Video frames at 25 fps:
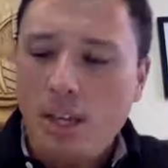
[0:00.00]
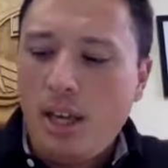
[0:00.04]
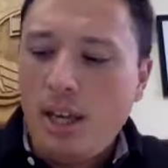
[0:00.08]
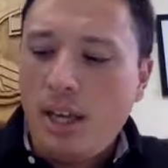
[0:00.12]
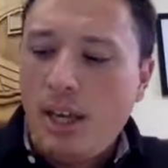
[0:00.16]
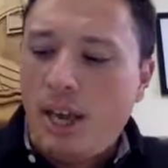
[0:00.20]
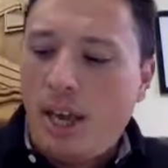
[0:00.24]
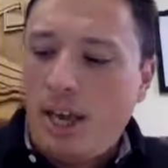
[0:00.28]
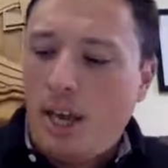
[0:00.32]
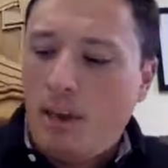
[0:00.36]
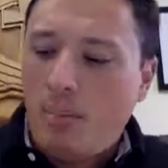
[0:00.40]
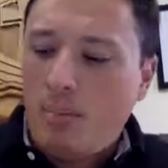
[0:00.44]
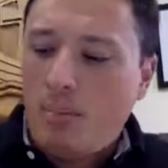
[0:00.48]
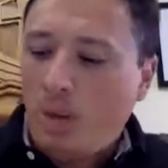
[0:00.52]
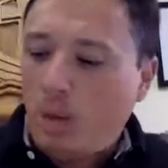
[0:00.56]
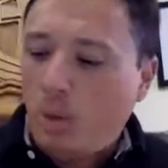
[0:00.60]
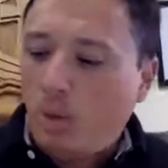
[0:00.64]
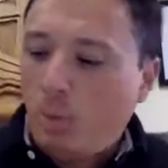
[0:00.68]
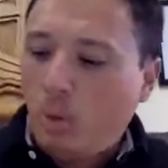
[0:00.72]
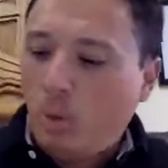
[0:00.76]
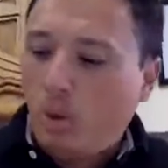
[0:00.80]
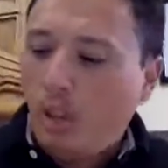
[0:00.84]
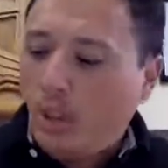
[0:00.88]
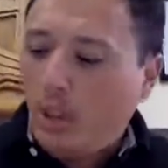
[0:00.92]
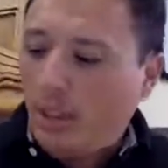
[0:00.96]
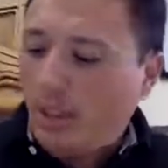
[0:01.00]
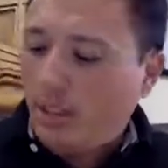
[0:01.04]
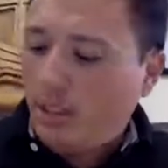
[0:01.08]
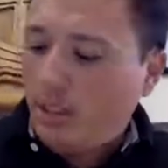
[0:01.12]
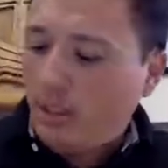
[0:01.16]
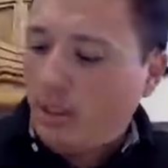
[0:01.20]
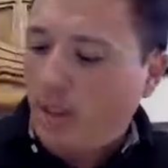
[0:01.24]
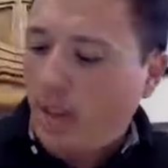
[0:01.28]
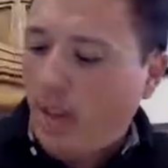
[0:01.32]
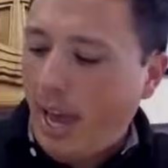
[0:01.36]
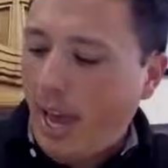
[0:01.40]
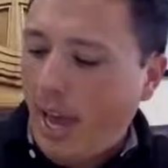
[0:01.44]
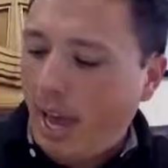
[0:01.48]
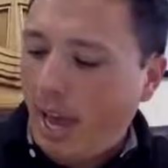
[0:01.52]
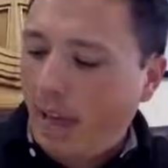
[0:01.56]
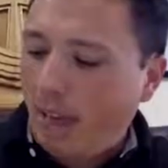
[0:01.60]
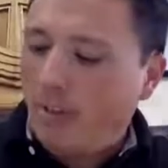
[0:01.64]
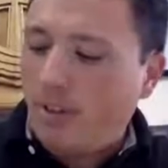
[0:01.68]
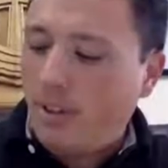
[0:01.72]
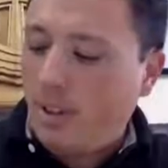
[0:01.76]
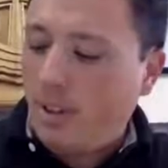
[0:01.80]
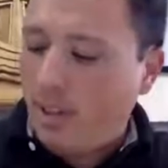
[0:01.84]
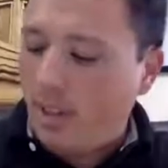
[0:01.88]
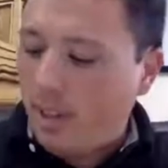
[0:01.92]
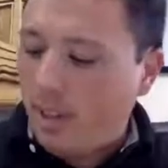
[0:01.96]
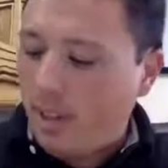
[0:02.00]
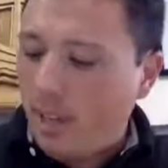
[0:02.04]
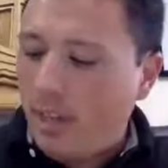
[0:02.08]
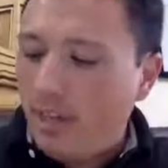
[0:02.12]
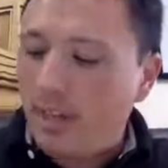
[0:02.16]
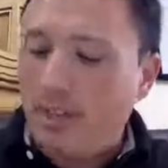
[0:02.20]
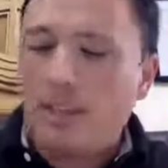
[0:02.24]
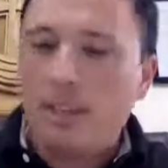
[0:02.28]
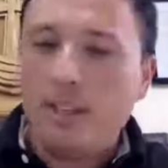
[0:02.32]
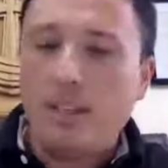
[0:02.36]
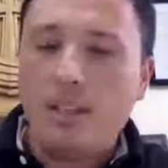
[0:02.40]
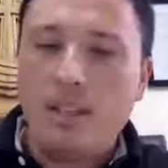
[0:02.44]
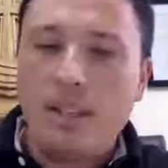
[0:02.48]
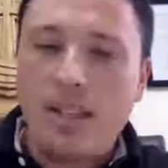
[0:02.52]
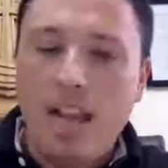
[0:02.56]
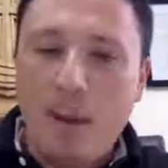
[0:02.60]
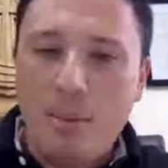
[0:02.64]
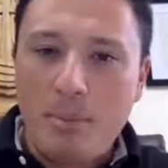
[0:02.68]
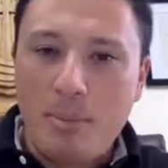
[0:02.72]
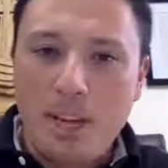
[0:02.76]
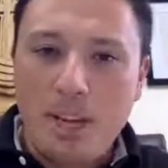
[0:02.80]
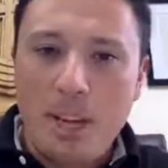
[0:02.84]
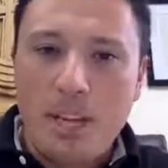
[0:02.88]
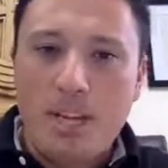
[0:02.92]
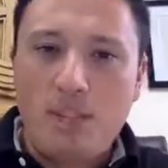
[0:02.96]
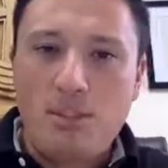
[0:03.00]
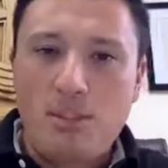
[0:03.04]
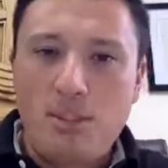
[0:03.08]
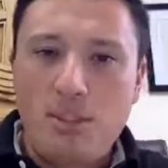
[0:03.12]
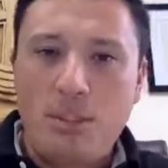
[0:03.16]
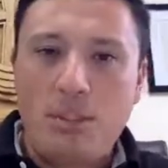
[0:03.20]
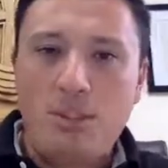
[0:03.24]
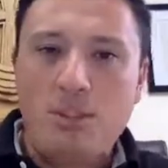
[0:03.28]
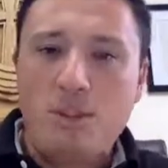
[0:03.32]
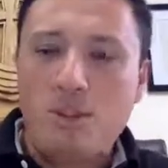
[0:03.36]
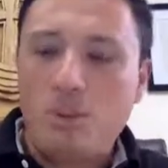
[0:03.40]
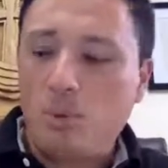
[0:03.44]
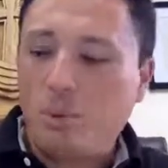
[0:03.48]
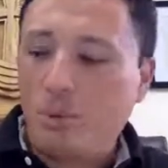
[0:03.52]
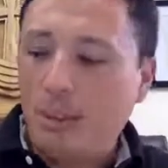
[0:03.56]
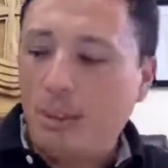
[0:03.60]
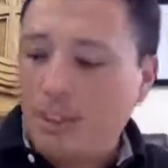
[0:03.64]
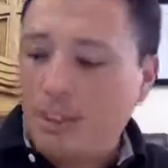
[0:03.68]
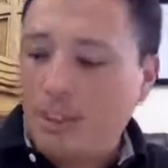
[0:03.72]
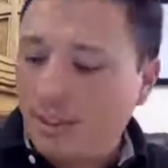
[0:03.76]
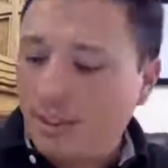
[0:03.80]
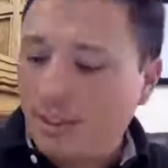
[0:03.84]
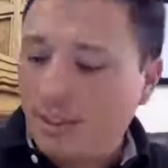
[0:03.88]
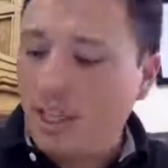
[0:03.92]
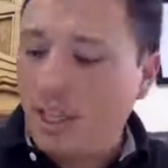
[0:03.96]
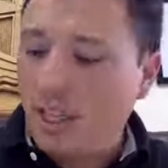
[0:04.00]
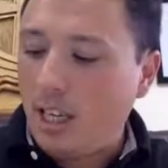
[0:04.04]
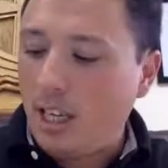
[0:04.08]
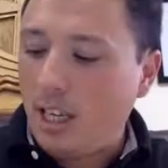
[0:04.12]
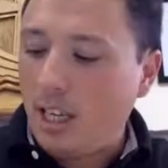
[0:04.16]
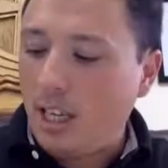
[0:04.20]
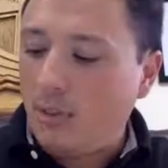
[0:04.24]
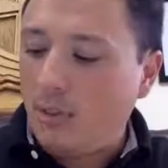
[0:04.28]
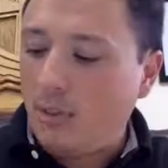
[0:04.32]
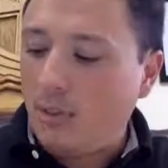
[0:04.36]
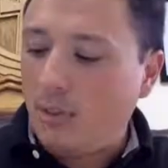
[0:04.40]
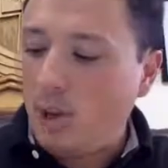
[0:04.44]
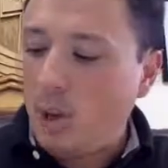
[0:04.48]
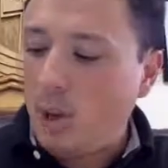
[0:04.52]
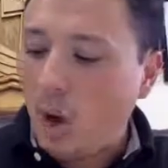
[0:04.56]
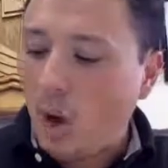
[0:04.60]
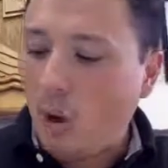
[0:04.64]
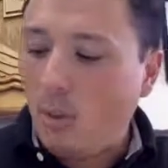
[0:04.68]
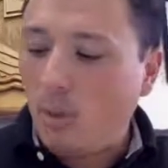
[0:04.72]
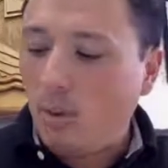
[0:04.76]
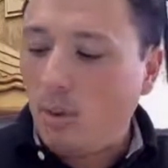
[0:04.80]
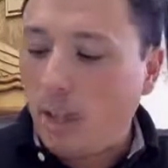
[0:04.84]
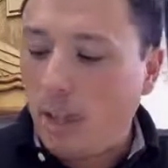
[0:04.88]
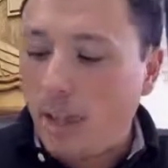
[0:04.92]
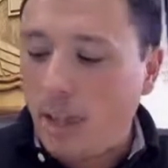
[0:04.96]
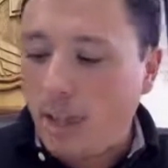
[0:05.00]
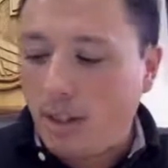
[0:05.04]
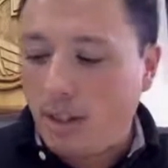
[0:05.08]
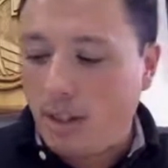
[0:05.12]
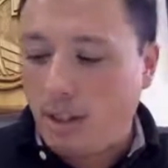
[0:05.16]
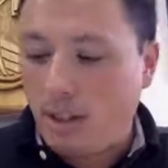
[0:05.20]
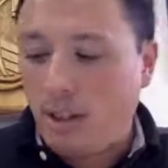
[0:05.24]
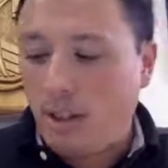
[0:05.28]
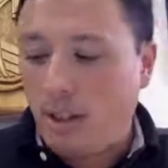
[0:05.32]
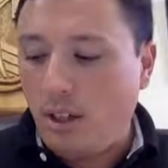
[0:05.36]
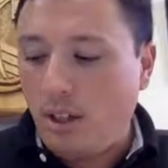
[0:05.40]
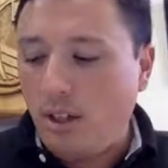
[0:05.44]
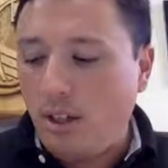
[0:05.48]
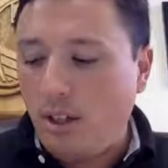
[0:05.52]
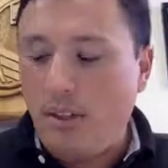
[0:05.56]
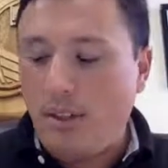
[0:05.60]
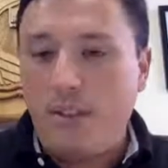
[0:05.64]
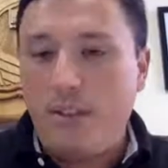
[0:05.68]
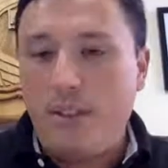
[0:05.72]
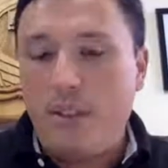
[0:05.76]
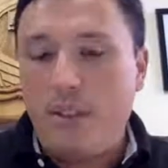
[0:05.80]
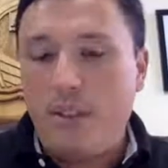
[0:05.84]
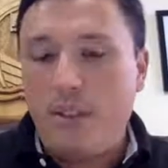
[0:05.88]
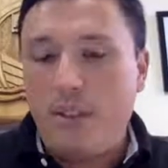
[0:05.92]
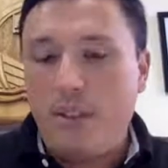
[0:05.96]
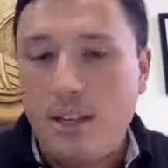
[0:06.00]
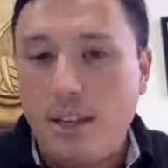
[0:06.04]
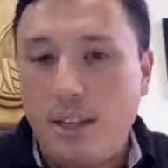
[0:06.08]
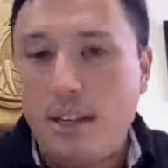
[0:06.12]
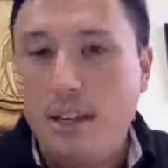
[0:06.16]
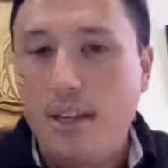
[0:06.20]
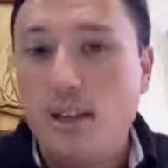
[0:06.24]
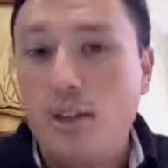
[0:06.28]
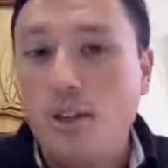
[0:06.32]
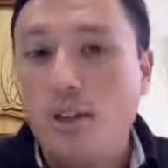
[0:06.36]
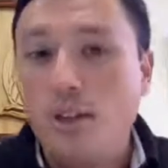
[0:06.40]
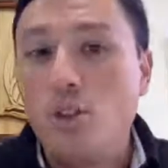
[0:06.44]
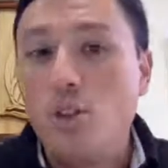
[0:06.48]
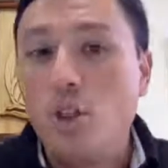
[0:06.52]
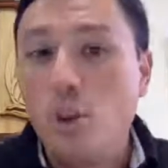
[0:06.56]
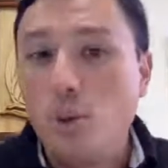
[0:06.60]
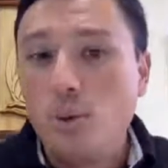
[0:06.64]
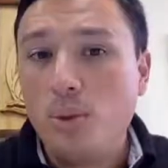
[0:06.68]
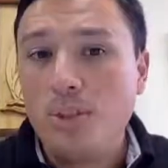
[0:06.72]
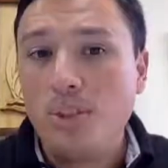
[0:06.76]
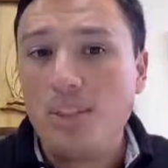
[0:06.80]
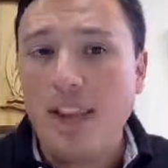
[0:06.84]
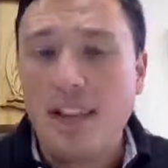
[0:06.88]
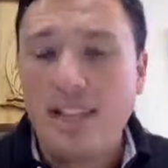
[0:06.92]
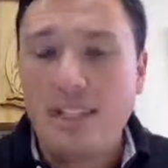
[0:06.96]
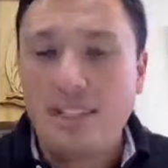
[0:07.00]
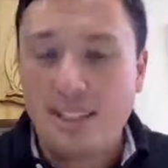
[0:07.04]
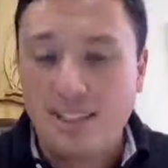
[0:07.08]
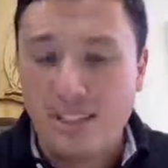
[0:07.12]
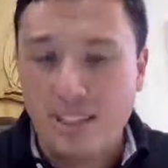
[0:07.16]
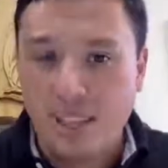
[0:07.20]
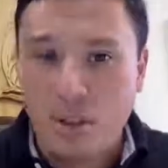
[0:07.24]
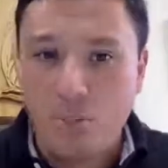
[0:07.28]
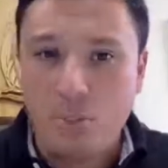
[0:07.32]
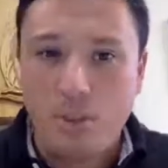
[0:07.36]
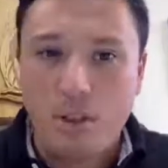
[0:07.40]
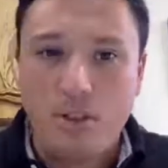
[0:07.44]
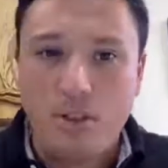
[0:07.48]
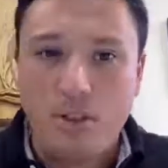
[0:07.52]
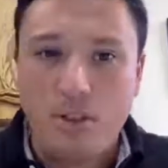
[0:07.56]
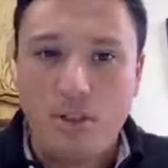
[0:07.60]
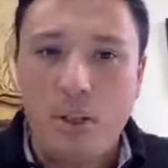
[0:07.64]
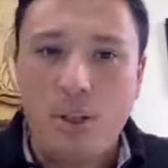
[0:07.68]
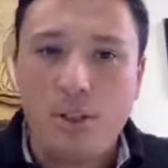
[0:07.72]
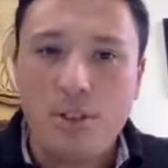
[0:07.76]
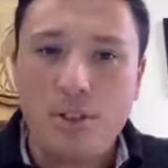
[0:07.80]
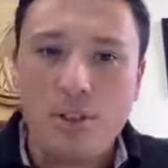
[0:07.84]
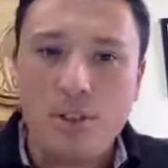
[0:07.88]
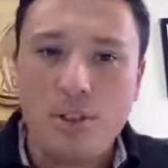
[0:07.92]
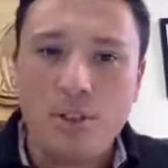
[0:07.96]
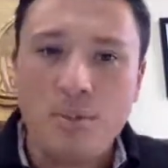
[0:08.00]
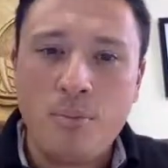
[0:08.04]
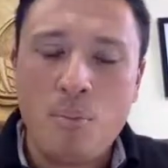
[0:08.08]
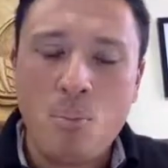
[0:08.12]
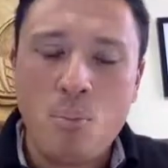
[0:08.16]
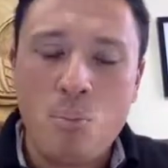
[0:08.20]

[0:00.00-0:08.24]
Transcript: But I would like to have these nominations received no later than Tuesday, December 1st.